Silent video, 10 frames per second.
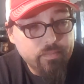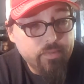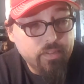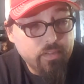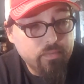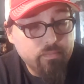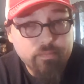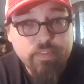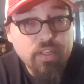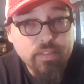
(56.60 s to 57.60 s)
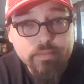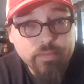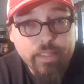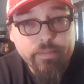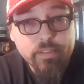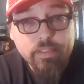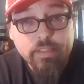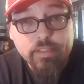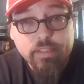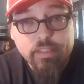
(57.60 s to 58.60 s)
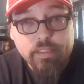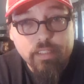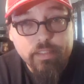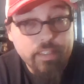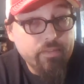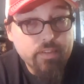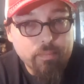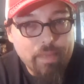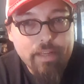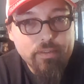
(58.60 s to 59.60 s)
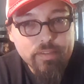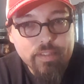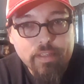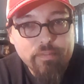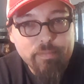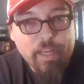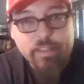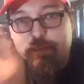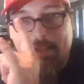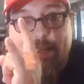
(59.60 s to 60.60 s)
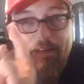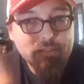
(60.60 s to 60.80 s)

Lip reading: So funk, whatever, even some metal stuff back in the day.